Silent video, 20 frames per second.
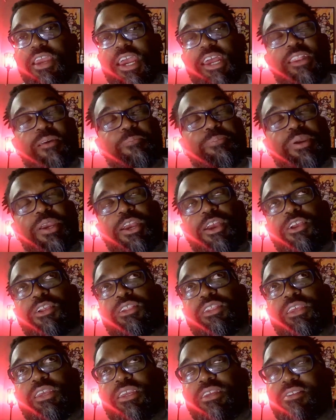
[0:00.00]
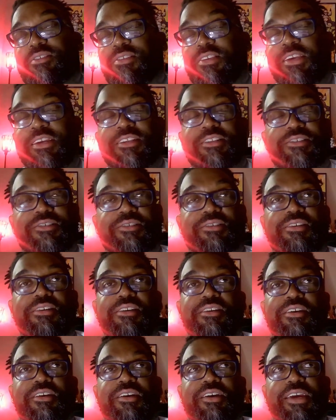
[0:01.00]
And apparently since
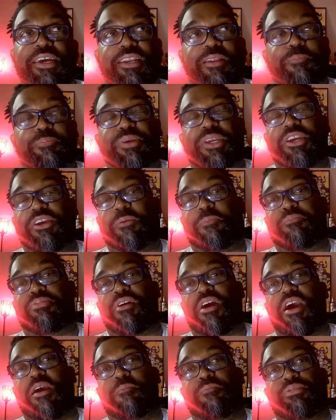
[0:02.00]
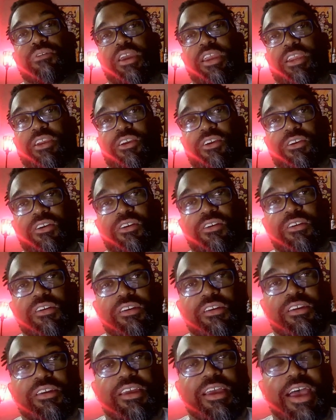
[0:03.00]
it appeared Bron Breakker
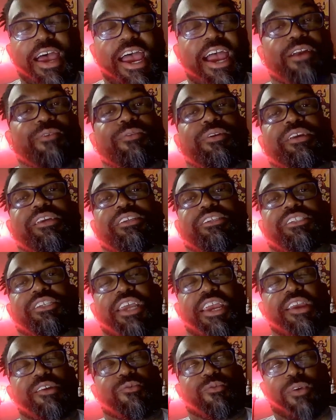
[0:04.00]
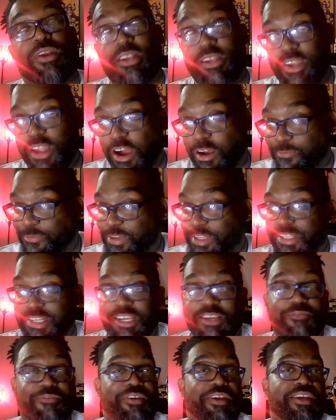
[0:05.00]
had Ricochet written off of
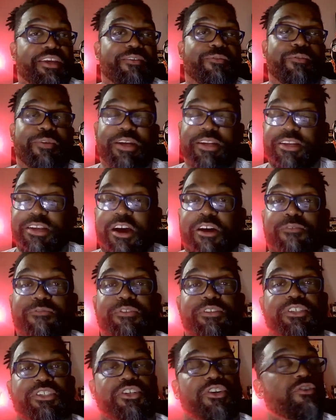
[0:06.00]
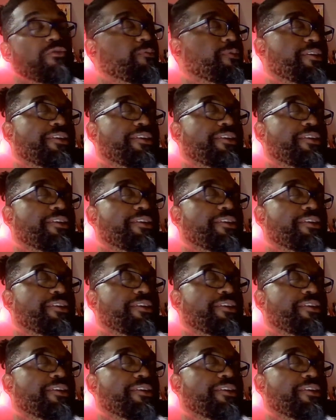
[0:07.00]
TV, written off a show,